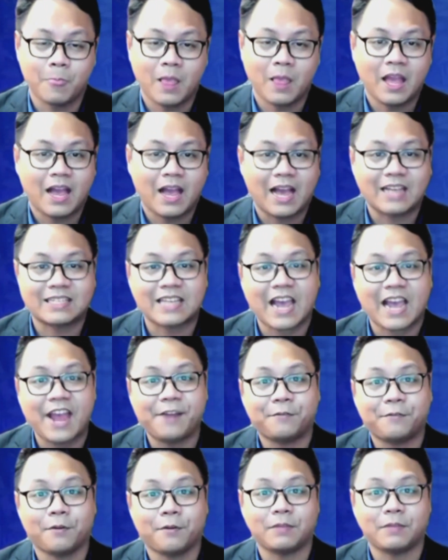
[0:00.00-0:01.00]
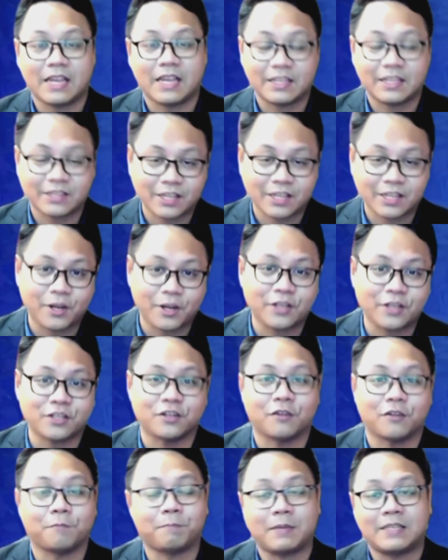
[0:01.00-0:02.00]
Aside from the integration
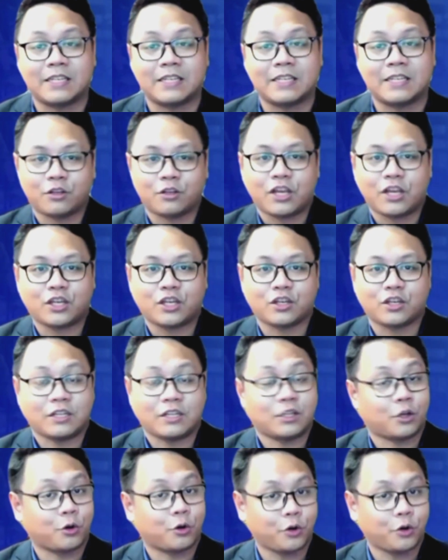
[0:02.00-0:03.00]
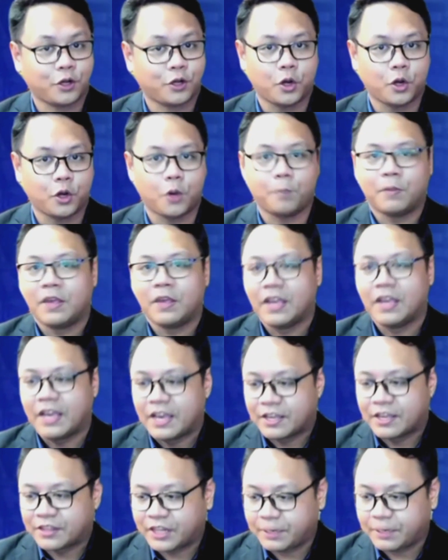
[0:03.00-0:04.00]
of peace education in the curriculum,
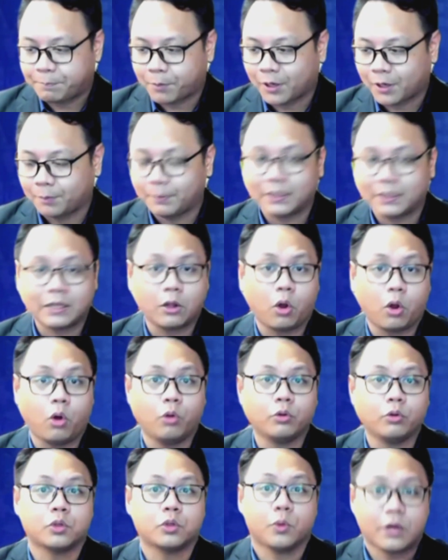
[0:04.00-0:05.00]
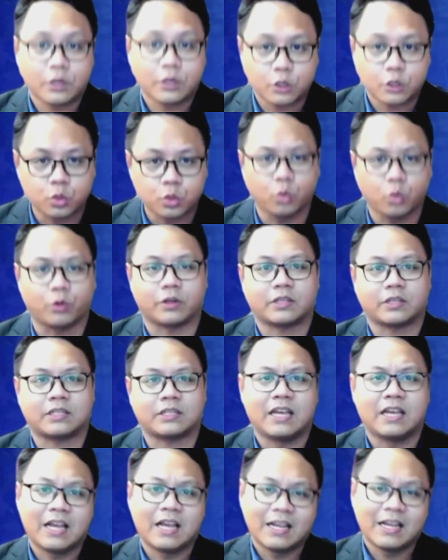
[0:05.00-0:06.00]
the department also ensures
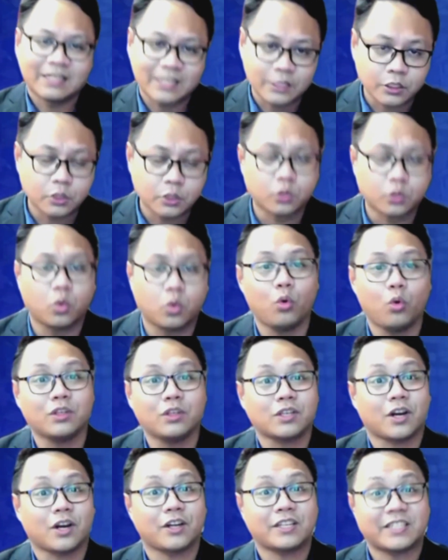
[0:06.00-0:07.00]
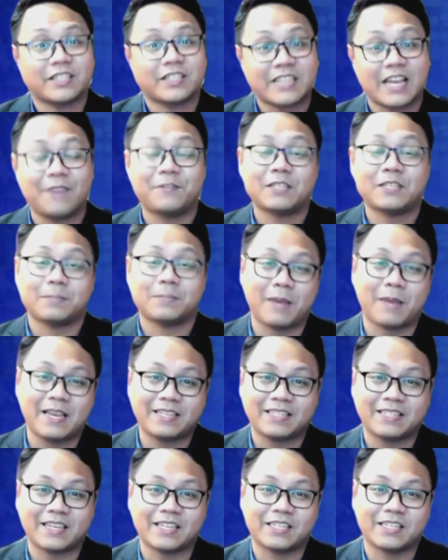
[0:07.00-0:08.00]
that schools are safe
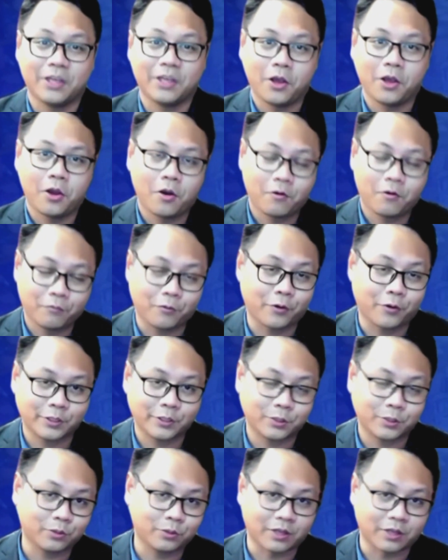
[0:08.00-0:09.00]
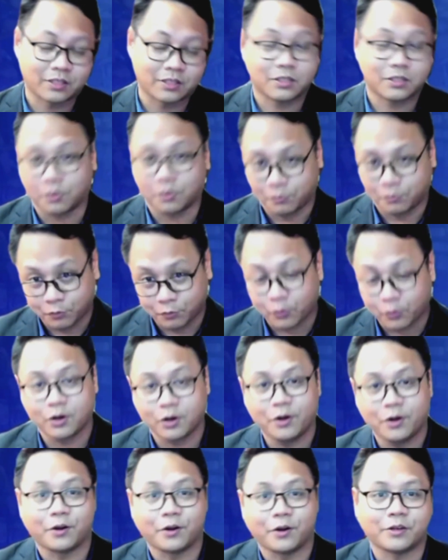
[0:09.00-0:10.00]
spaces for students, for
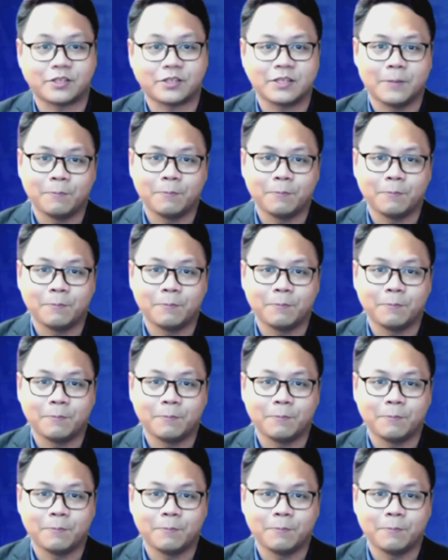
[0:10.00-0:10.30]
learners.